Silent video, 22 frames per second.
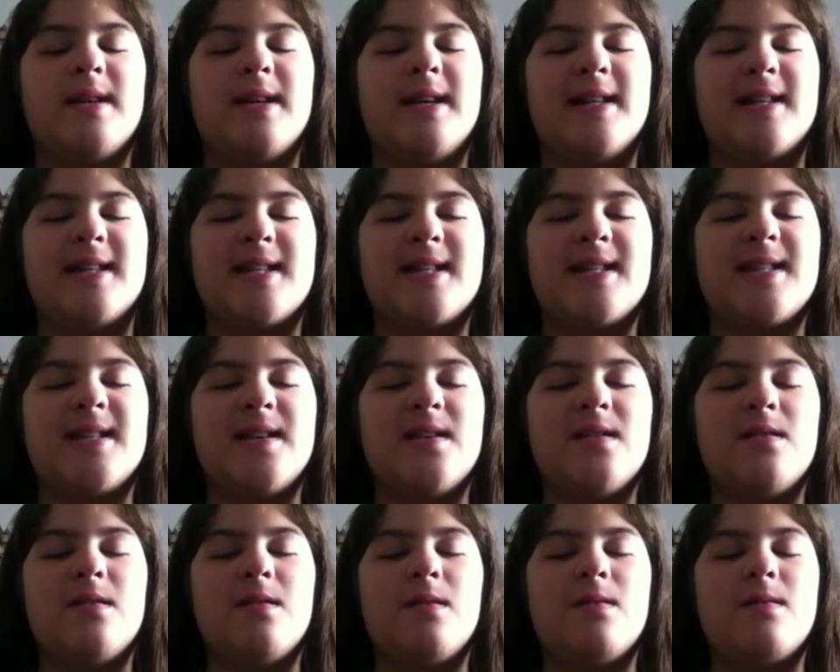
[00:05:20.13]
it's
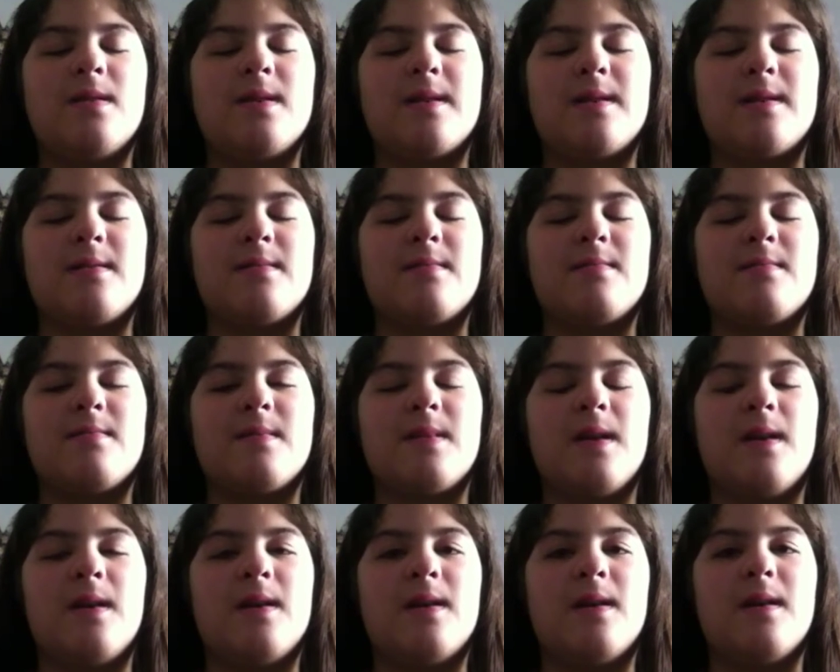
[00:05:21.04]
still
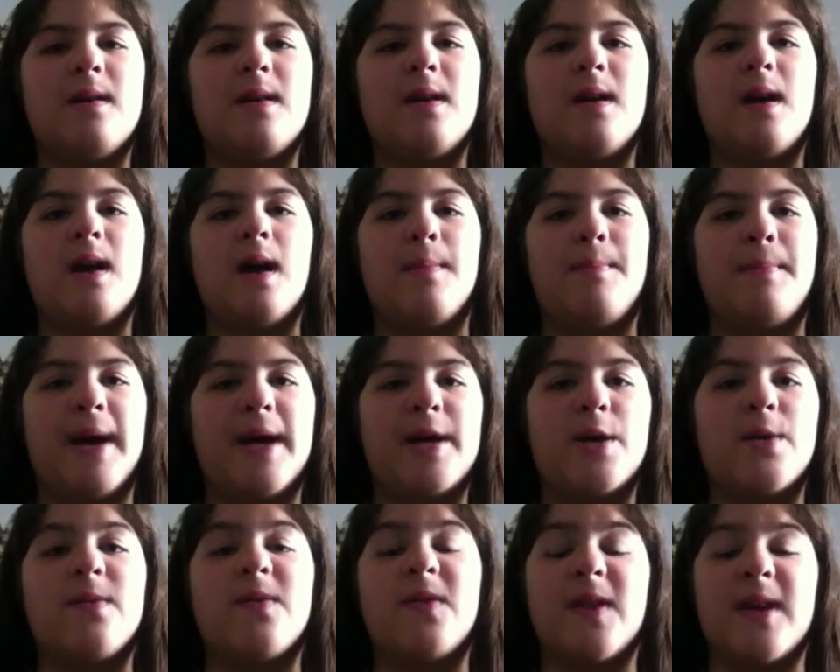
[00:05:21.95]
a
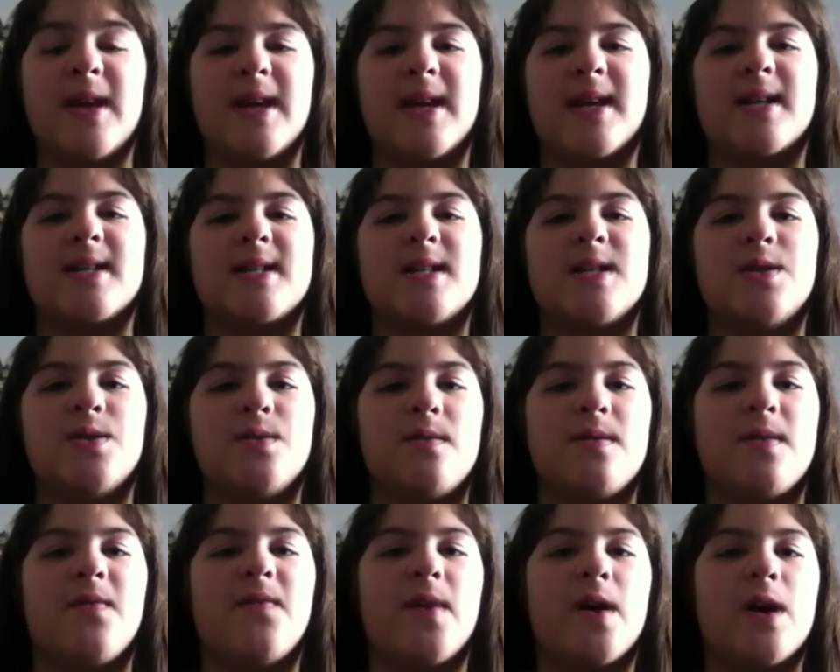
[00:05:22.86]
better thing to do
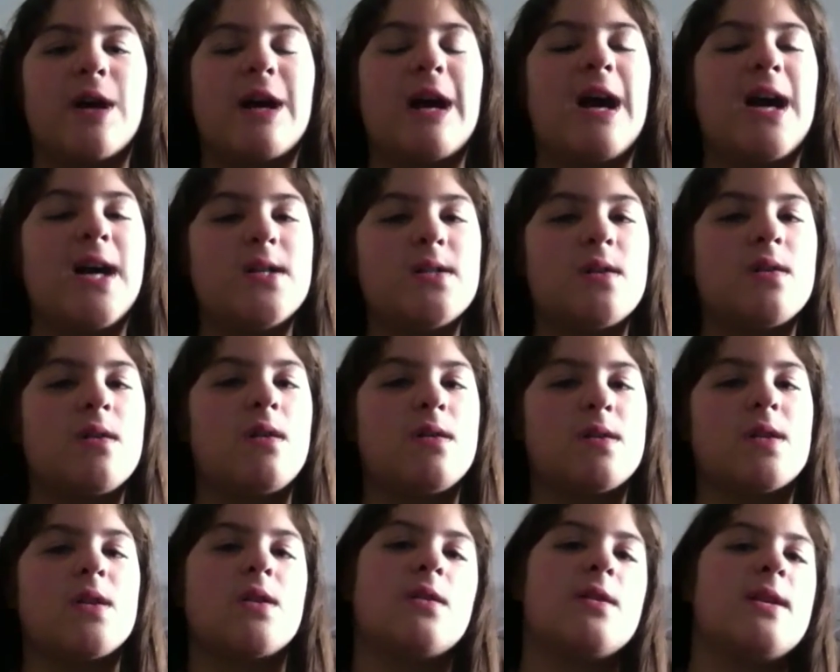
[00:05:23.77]
the far kinder
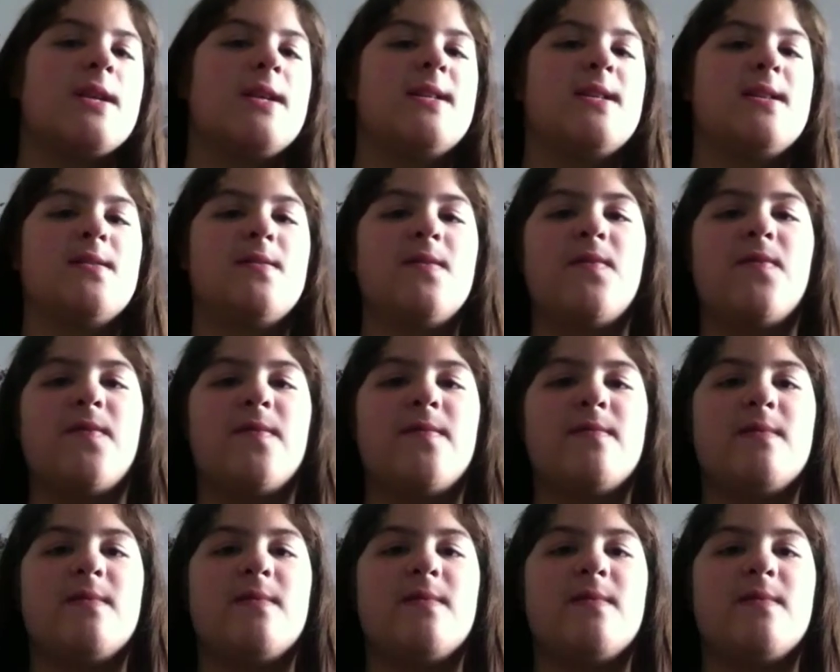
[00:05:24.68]
alternative.